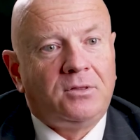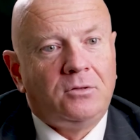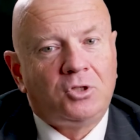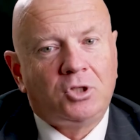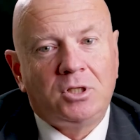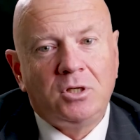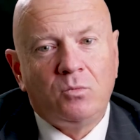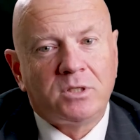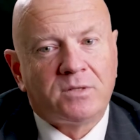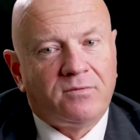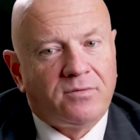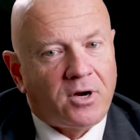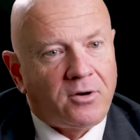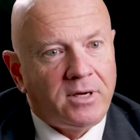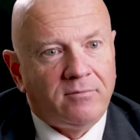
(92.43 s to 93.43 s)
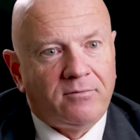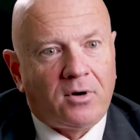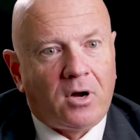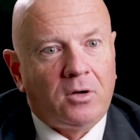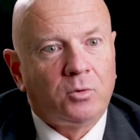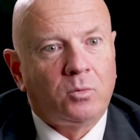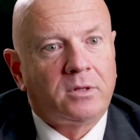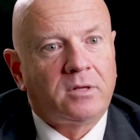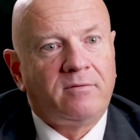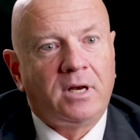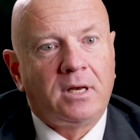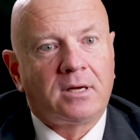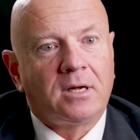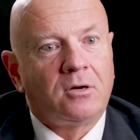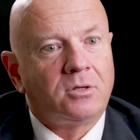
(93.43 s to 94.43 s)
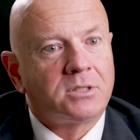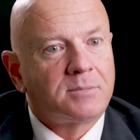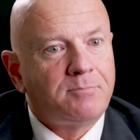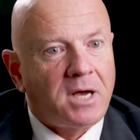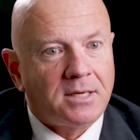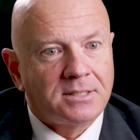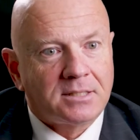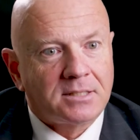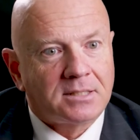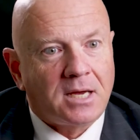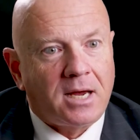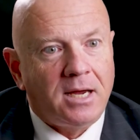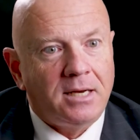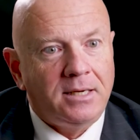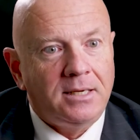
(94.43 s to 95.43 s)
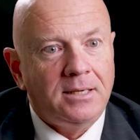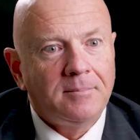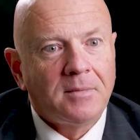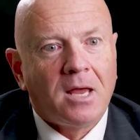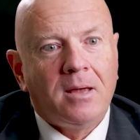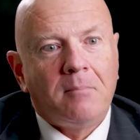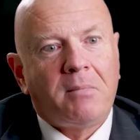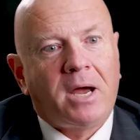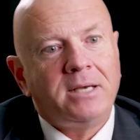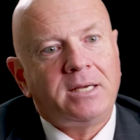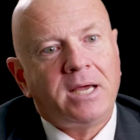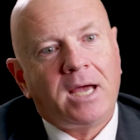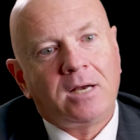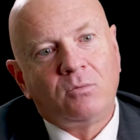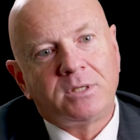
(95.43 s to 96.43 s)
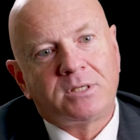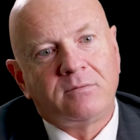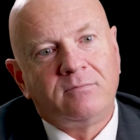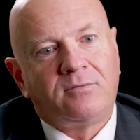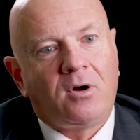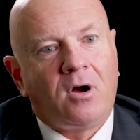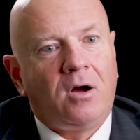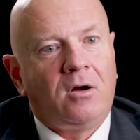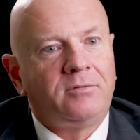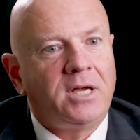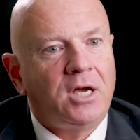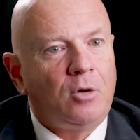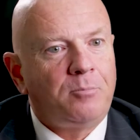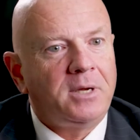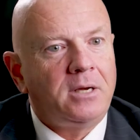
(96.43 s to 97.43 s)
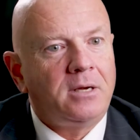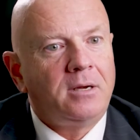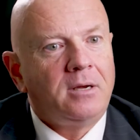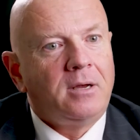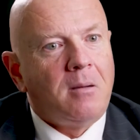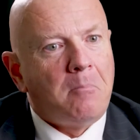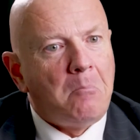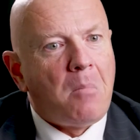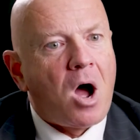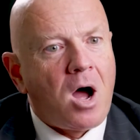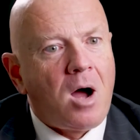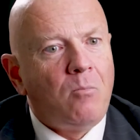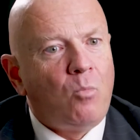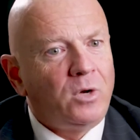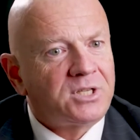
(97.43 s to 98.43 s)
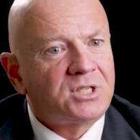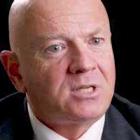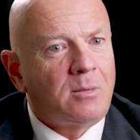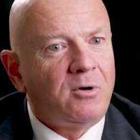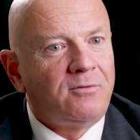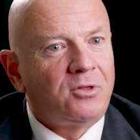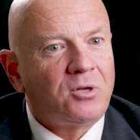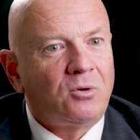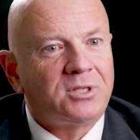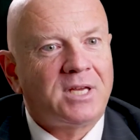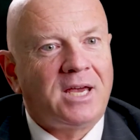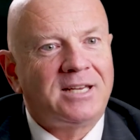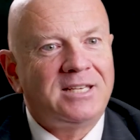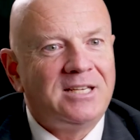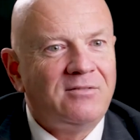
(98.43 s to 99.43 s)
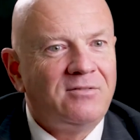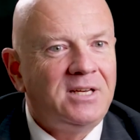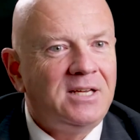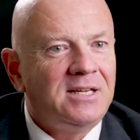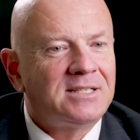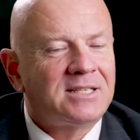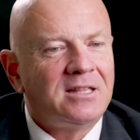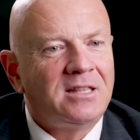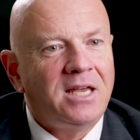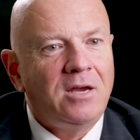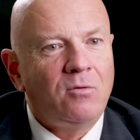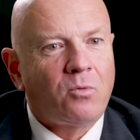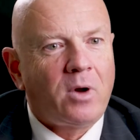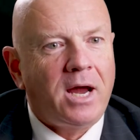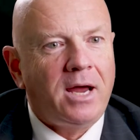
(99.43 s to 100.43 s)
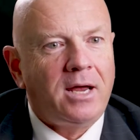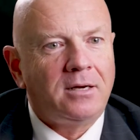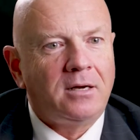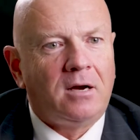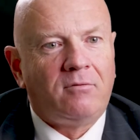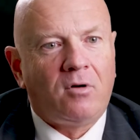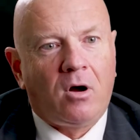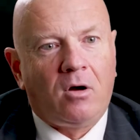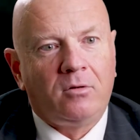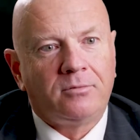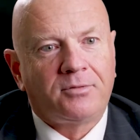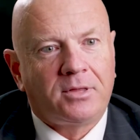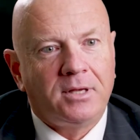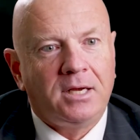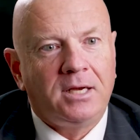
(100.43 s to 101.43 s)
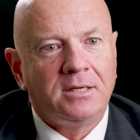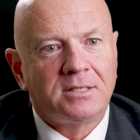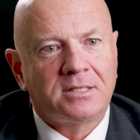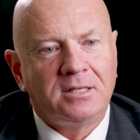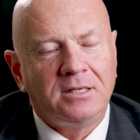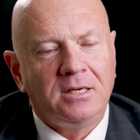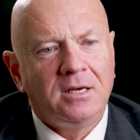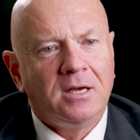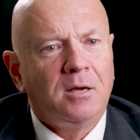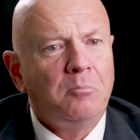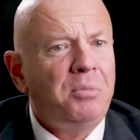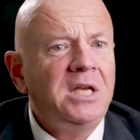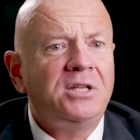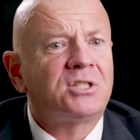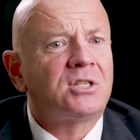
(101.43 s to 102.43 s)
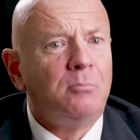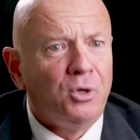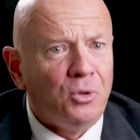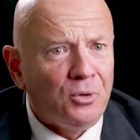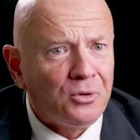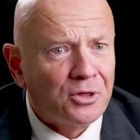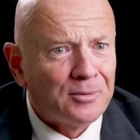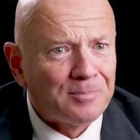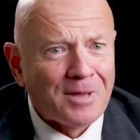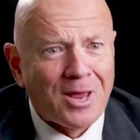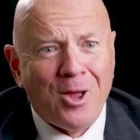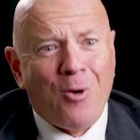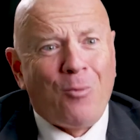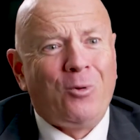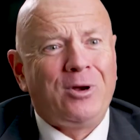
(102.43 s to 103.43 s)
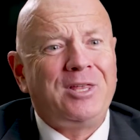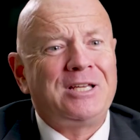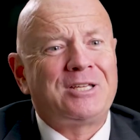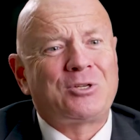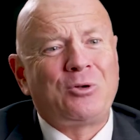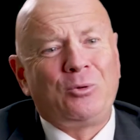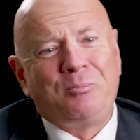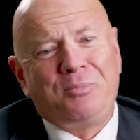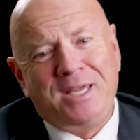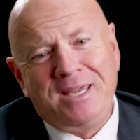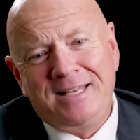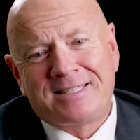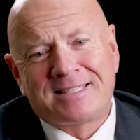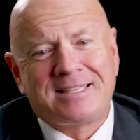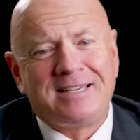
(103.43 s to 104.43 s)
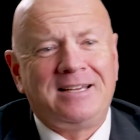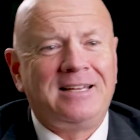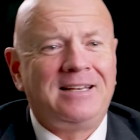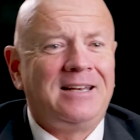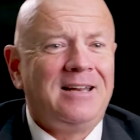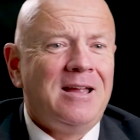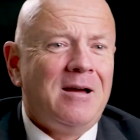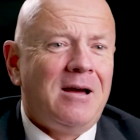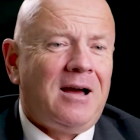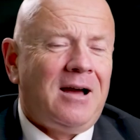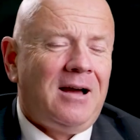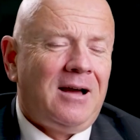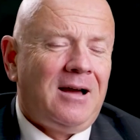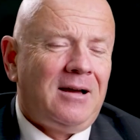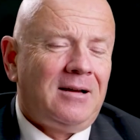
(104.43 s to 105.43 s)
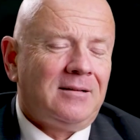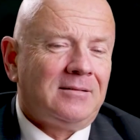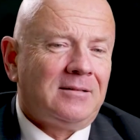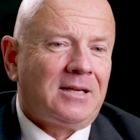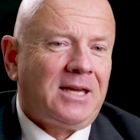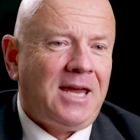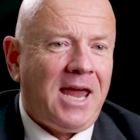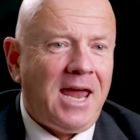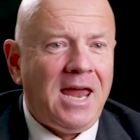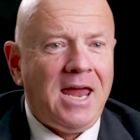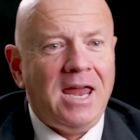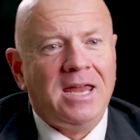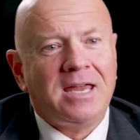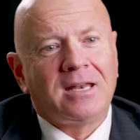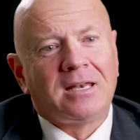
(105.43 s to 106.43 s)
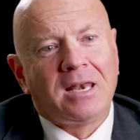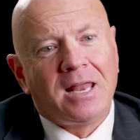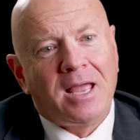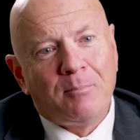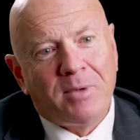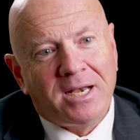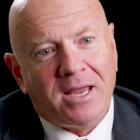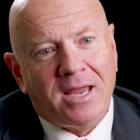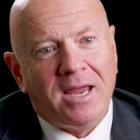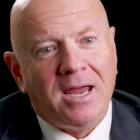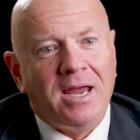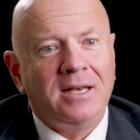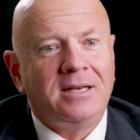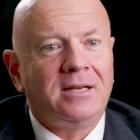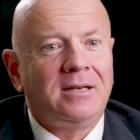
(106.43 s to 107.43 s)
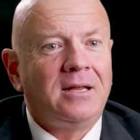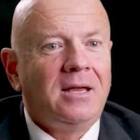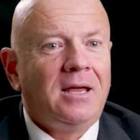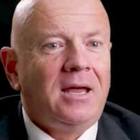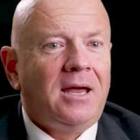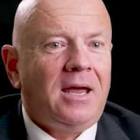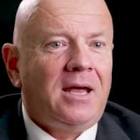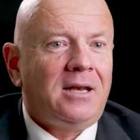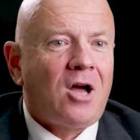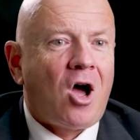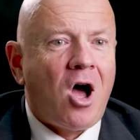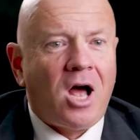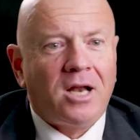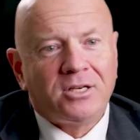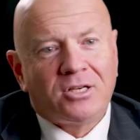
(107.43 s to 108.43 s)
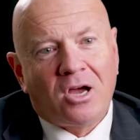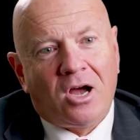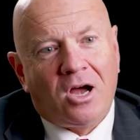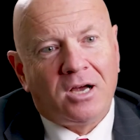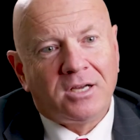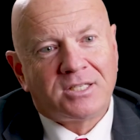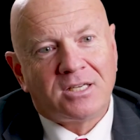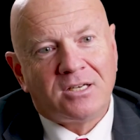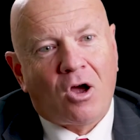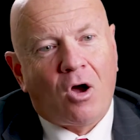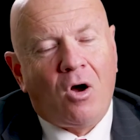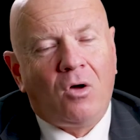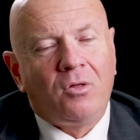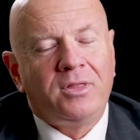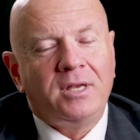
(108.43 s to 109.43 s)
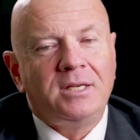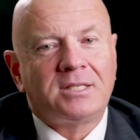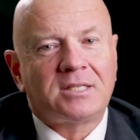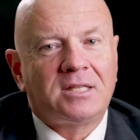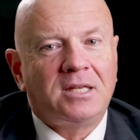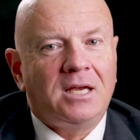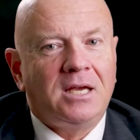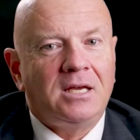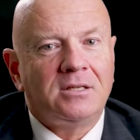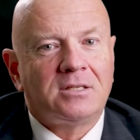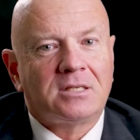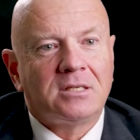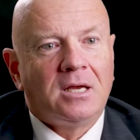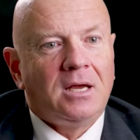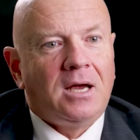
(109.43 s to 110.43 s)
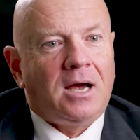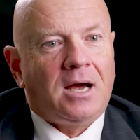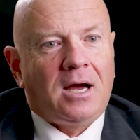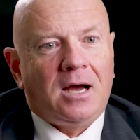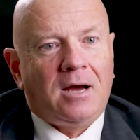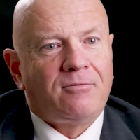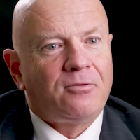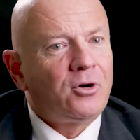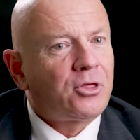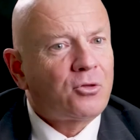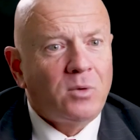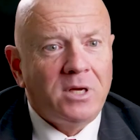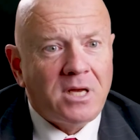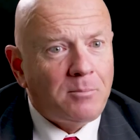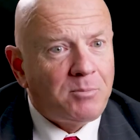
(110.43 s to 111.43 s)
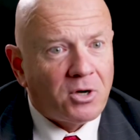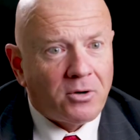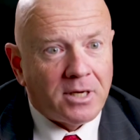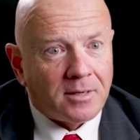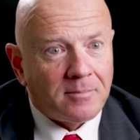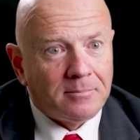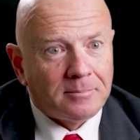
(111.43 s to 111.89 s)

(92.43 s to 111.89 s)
she was very involved with the Velika Gospa Society. My dad was involved helping mom with some of those activities, and they ran, of all things, the pizza booth where they sold pizza and uh, cake and lemonade and, and hot dogs and all these things uh, for a three day period.